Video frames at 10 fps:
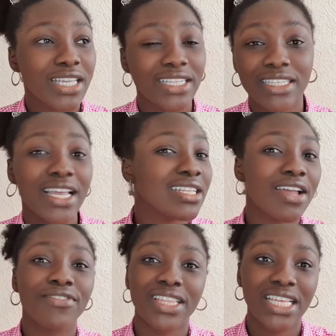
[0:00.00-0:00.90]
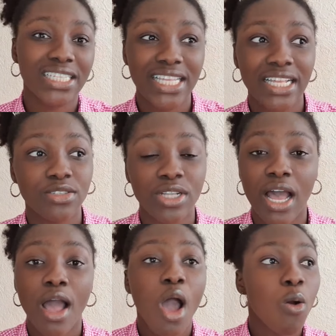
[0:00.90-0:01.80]
get everything set so
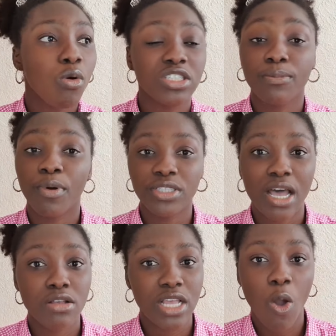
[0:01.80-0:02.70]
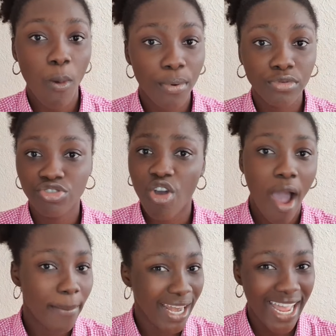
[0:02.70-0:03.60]
that once the portals are open, you're
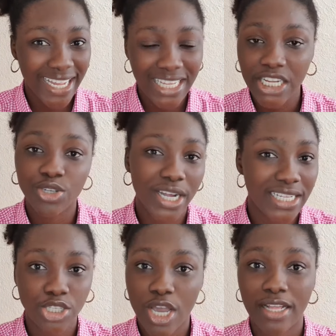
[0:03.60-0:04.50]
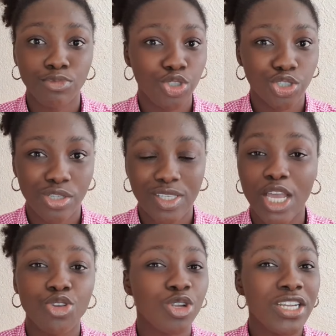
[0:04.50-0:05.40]
applying and you're getting your admissions
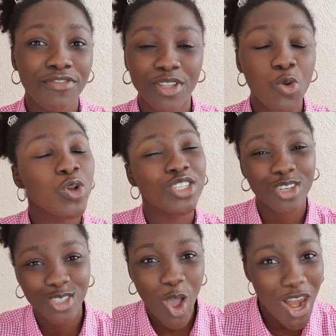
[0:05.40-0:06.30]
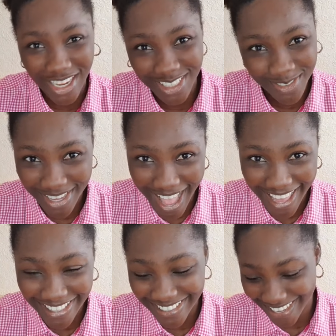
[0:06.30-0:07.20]
and you're leaving with your scholarship,
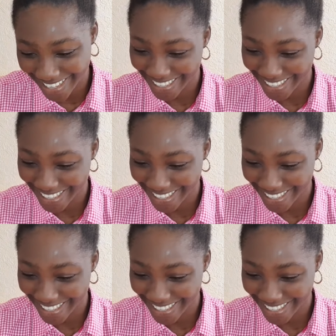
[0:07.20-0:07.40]
guys.